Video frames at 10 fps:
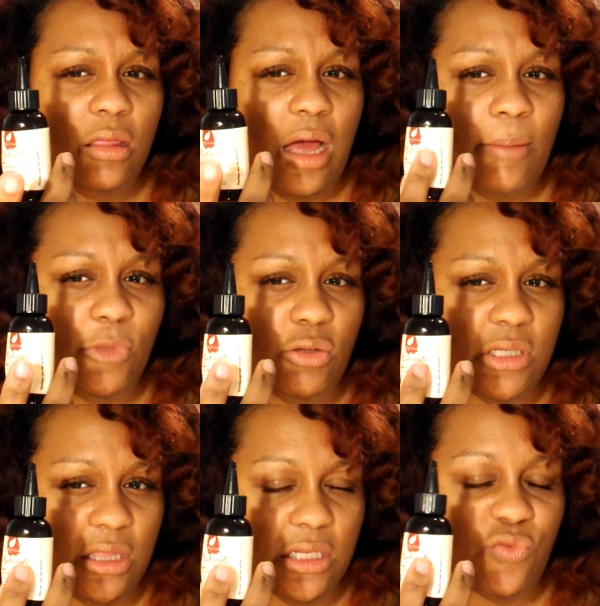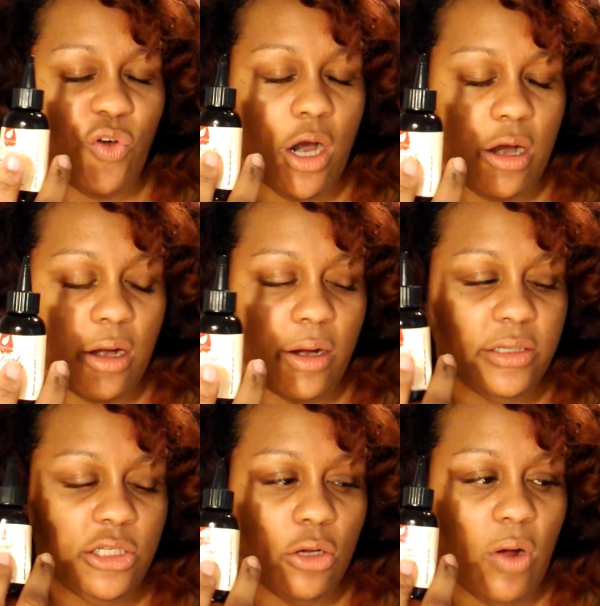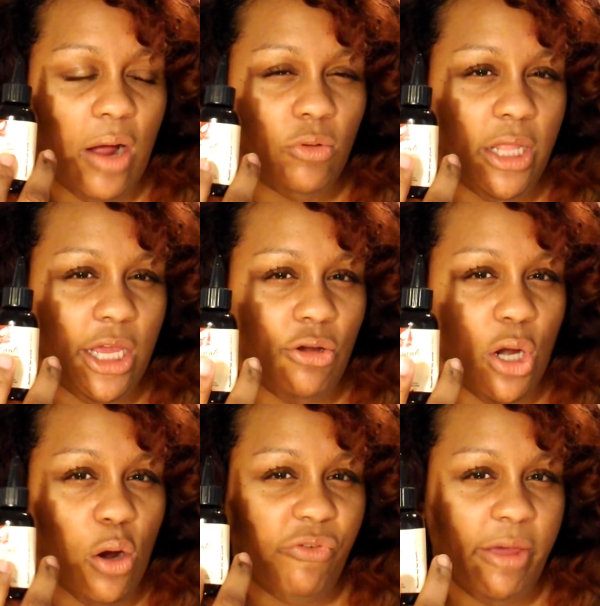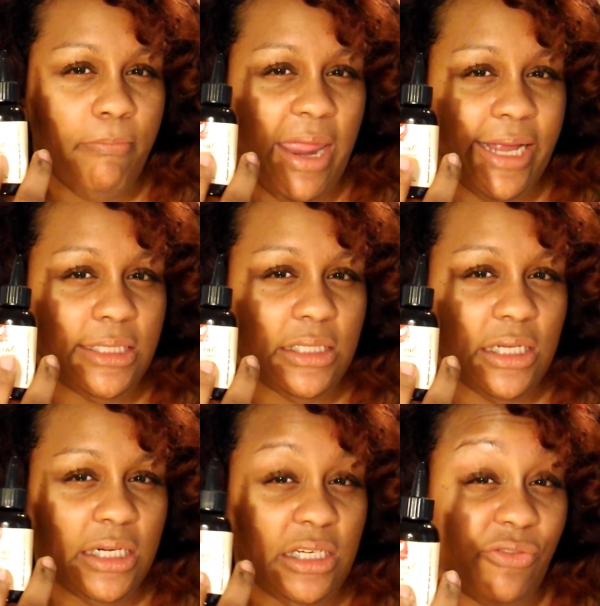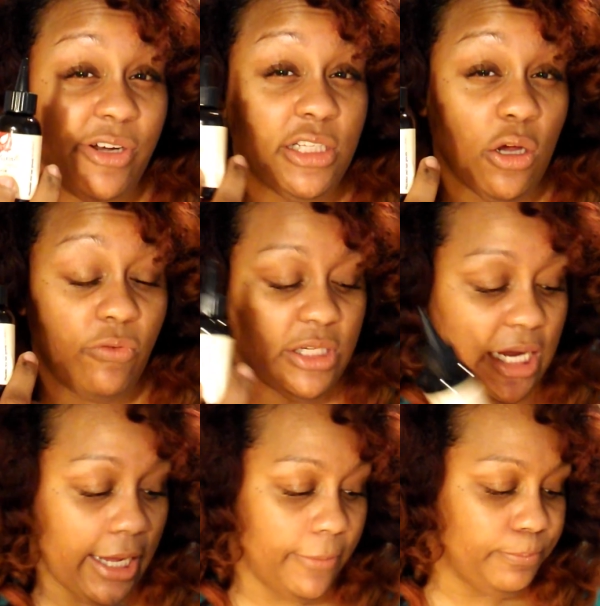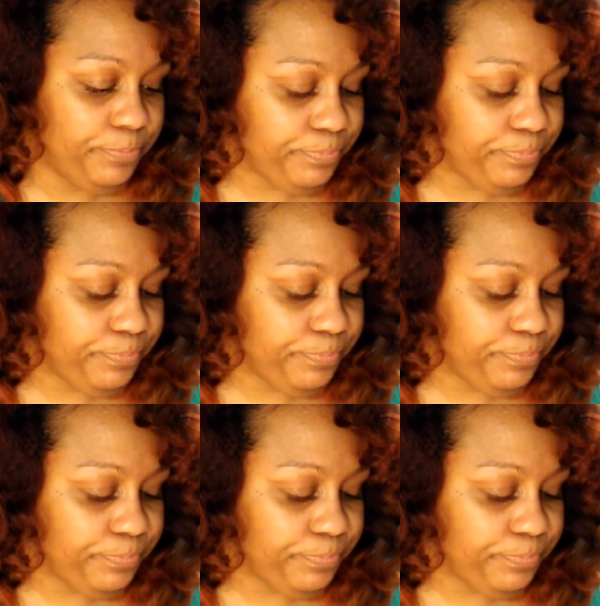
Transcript: I'm using this for her, so I will let you know if it makes a difference over time.